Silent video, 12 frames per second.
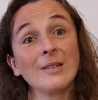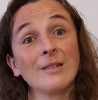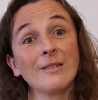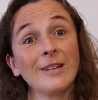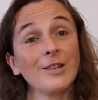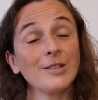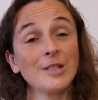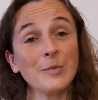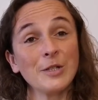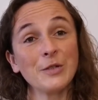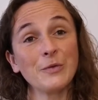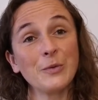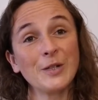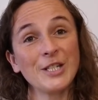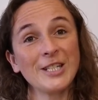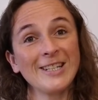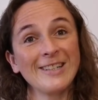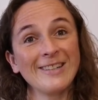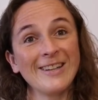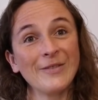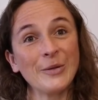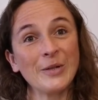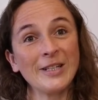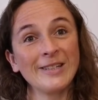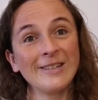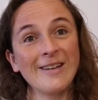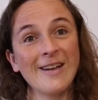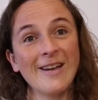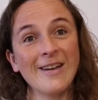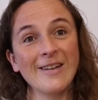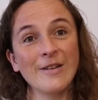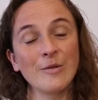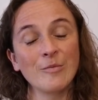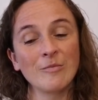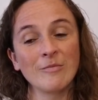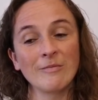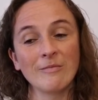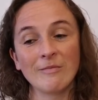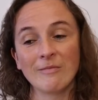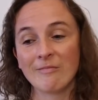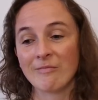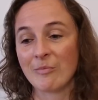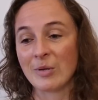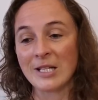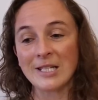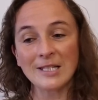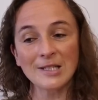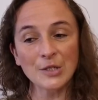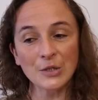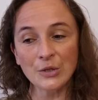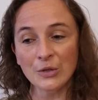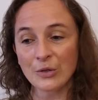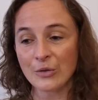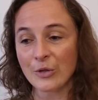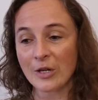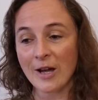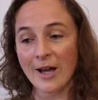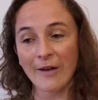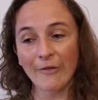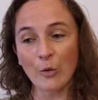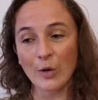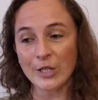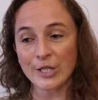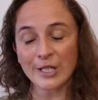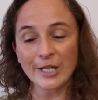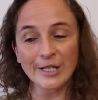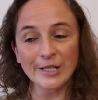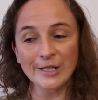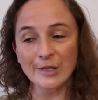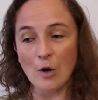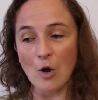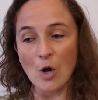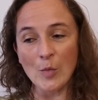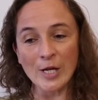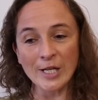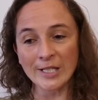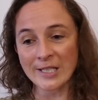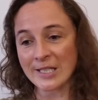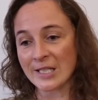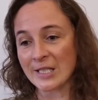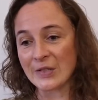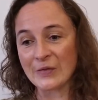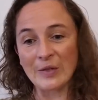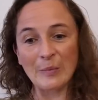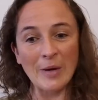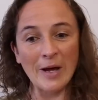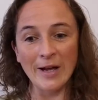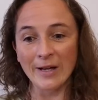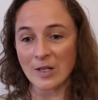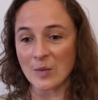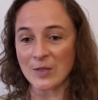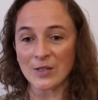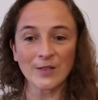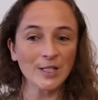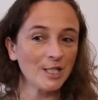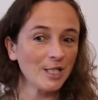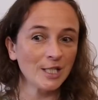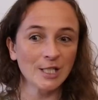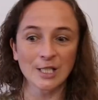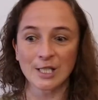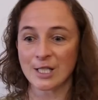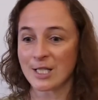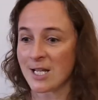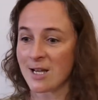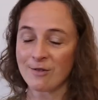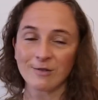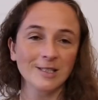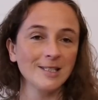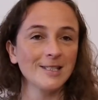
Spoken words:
Thank you so much for watching, everyone. Please do have questions, comments, feedback, observations, doubts.